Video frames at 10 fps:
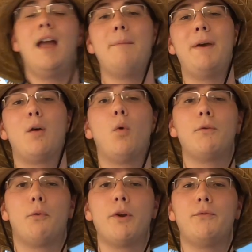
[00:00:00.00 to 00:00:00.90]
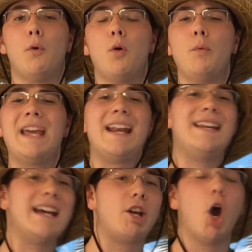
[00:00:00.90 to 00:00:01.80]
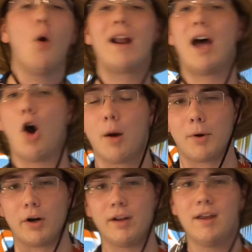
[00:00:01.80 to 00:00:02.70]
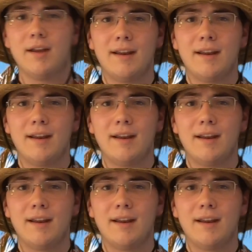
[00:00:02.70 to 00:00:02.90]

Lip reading: At pick 144, we get Nick Coe out of Auburn.